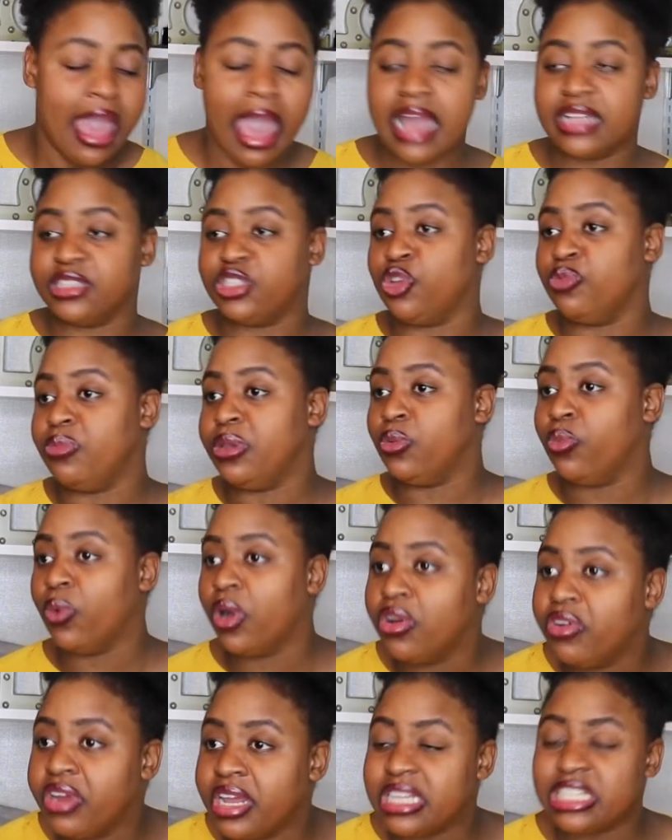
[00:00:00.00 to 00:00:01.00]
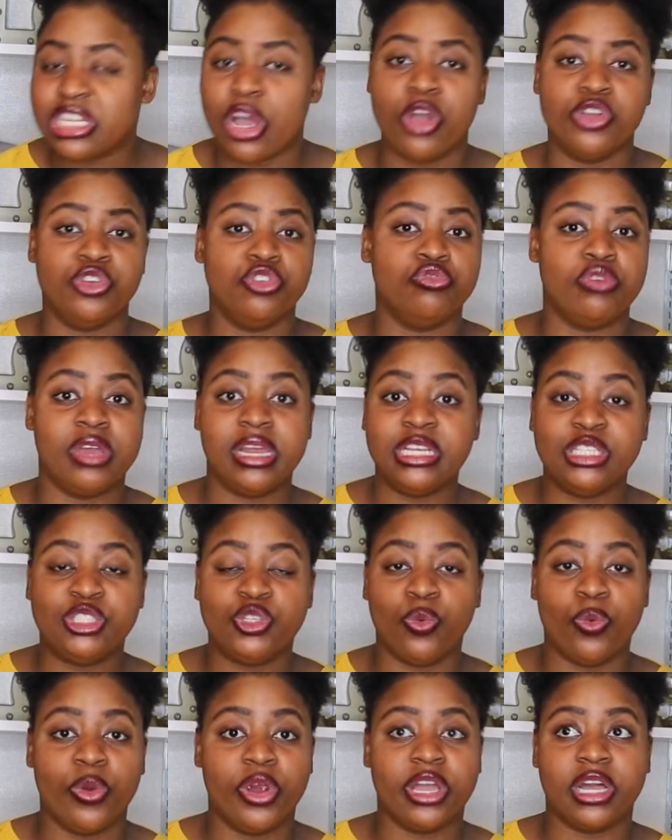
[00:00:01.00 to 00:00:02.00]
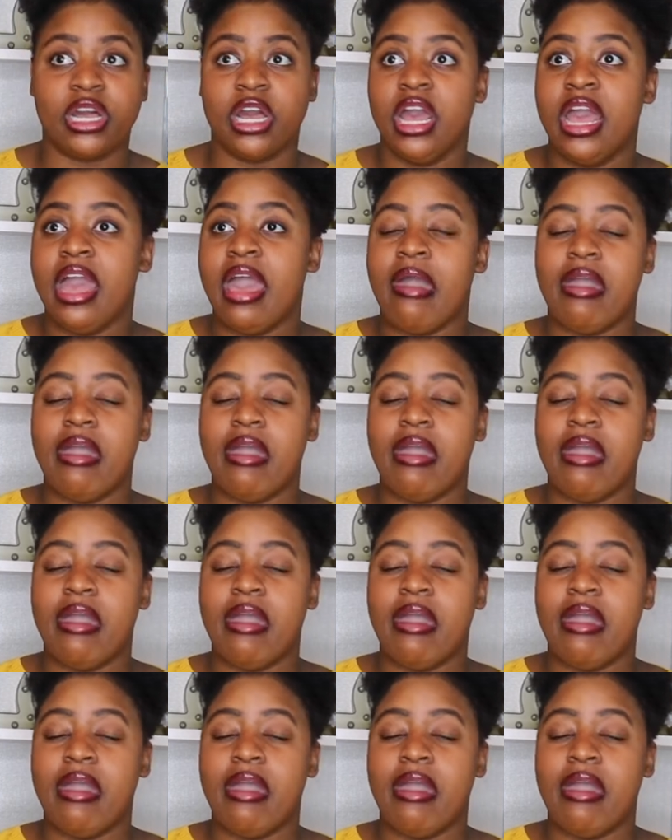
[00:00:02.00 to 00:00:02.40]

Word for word: and to be worried are you ready to work?